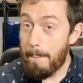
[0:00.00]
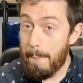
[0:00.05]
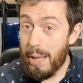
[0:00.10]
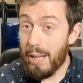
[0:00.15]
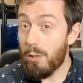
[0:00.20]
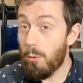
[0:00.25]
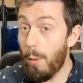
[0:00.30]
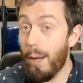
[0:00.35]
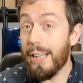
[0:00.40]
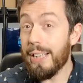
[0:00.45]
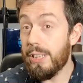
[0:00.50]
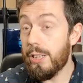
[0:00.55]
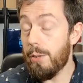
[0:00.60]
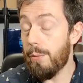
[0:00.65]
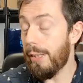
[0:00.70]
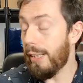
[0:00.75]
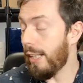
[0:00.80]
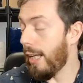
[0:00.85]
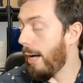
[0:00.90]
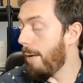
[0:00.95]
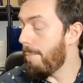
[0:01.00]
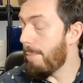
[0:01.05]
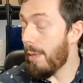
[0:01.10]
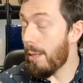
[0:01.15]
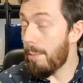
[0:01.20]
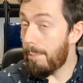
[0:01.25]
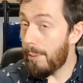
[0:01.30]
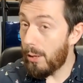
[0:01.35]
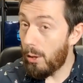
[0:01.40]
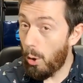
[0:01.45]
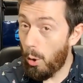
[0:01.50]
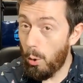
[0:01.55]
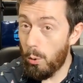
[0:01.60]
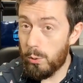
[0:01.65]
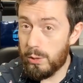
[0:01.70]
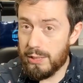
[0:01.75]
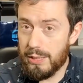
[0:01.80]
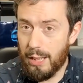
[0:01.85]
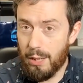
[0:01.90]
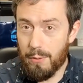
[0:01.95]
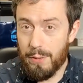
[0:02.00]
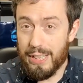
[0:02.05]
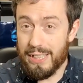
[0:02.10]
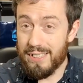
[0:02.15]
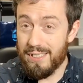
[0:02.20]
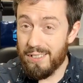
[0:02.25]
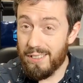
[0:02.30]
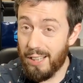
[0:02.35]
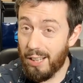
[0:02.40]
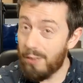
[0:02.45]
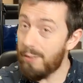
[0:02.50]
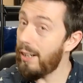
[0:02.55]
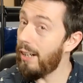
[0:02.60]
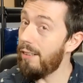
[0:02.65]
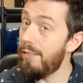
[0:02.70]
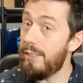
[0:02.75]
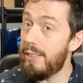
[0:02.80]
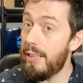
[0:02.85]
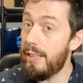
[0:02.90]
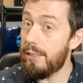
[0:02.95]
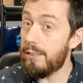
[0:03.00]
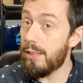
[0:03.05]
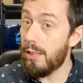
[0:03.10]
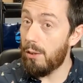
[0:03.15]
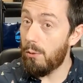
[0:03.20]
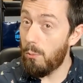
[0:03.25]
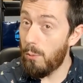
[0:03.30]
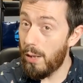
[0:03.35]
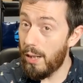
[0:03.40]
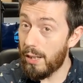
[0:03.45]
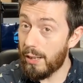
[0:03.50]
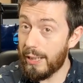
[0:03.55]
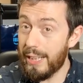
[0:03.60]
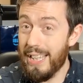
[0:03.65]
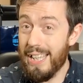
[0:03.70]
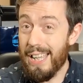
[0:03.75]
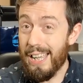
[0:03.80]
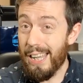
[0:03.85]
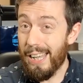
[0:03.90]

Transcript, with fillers: big way doing that, but also there's no guarantee it's going to work